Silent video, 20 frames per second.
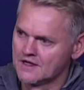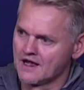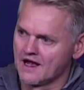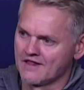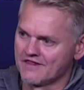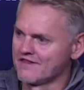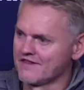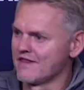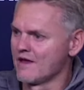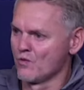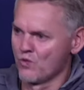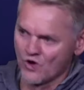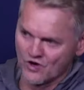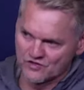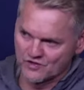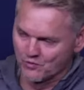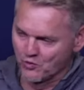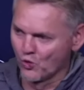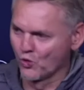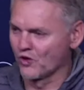And then they
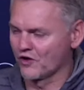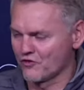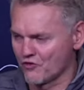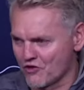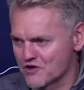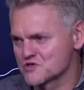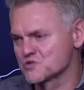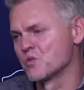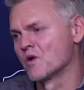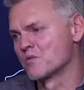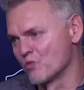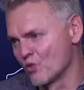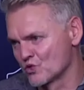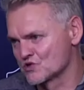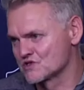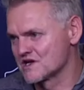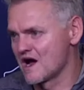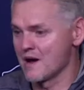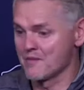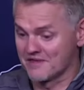work the ball across one
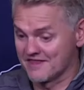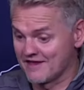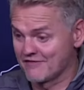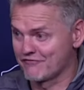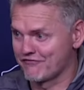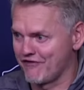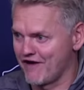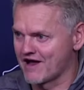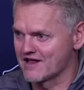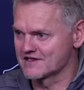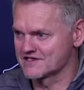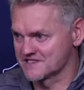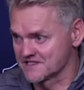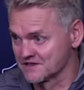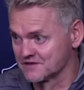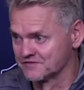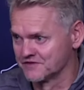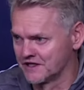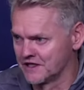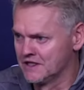more time and then find
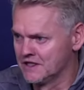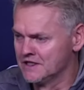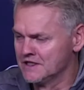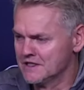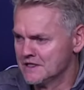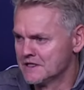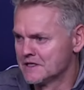Silva.